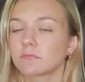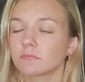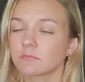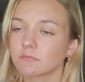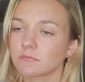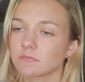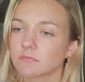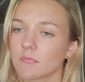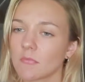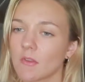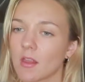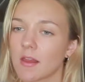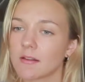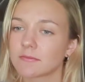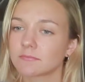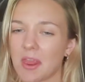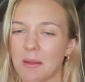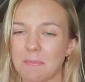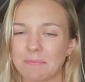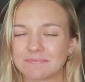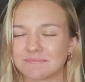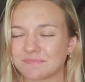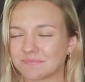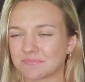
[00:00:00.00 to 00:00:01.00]

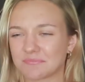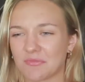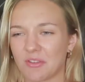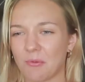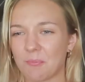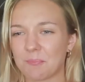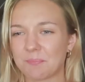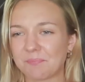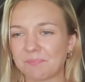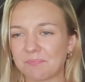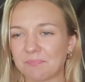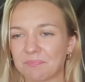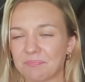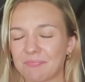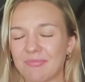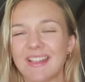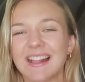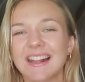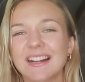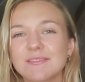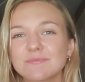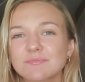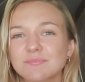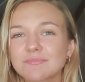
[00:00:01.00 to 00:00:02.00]

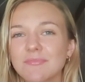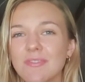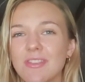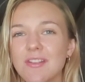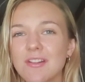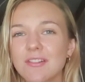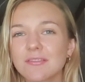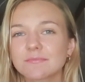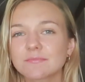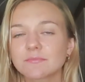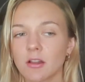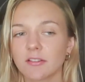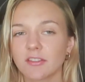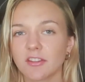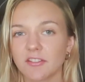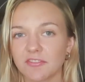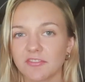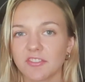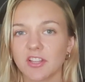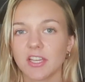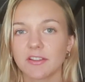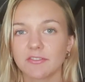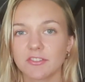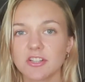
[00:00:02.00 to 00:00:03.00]
The
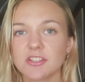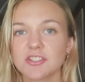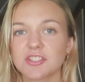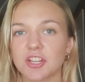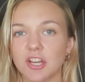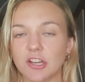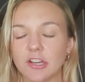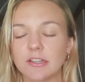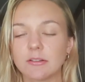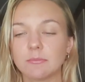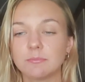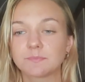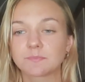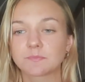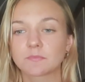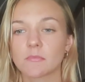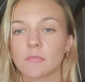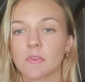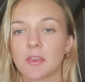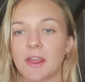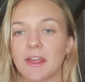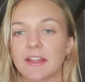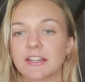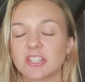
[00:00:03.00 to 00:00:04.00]
flavor is good.
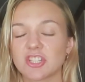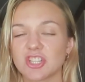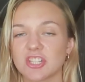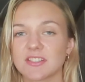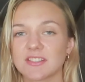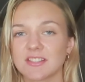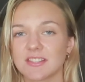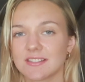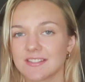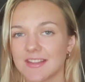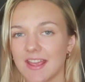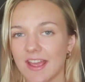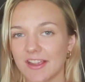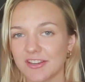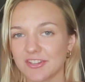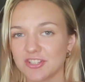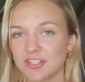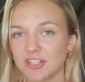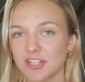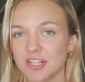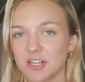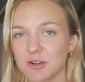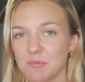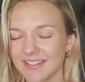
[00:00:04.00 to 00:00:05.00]
It's just the
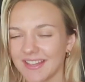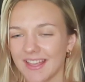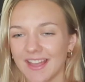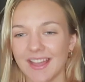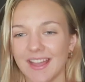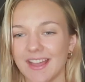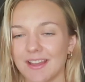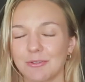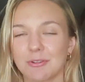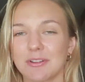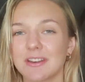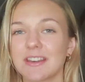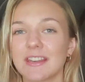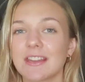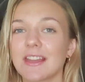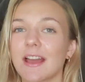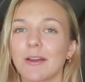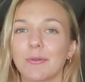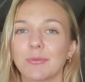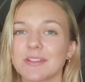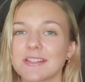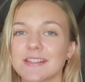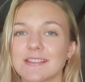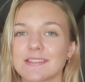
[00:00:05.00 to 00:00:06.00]
texture. Yeah, I
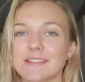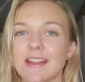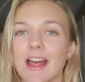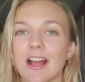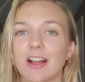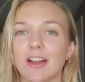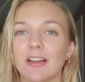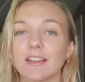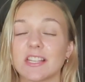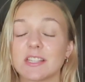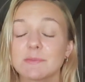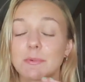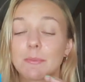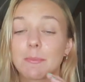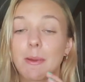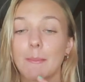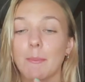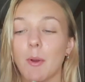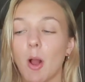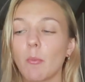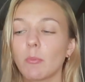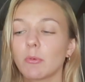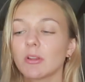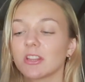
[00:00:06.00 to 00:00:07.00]
wouldn't snack on these, but my
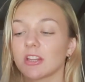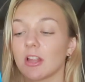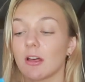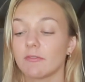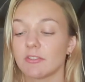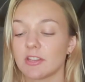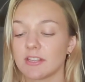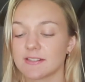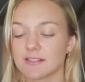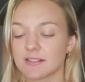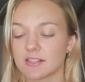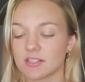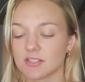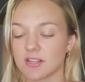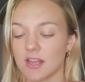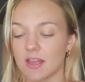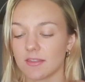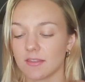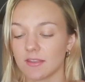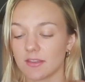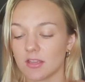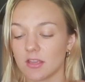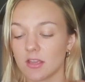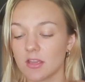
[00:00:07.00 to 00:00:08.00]
mom will love these because
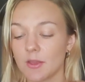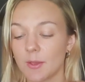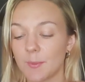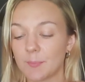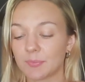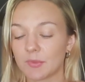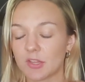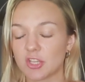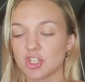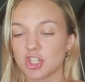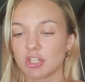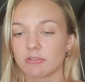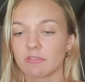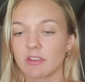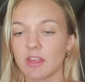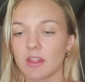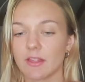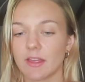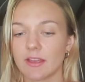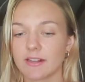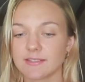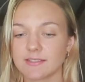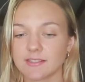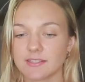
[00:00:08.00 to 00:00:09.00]
I think she really
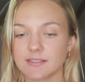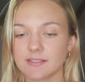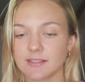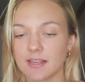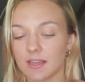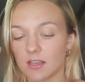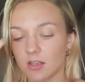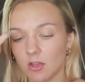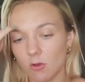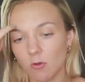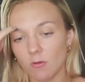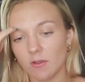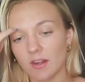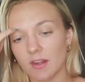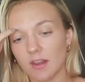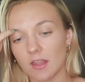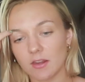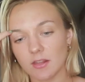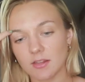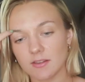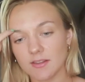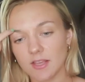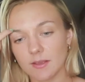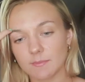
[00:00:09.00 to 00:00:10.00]
likes these like
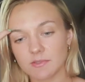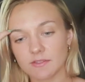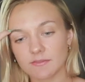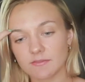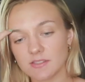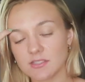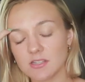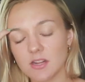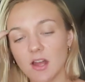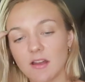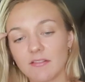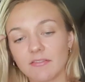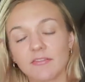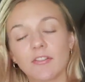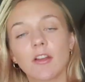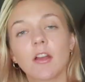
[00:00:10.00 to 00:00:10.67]
coconutty types of stuff.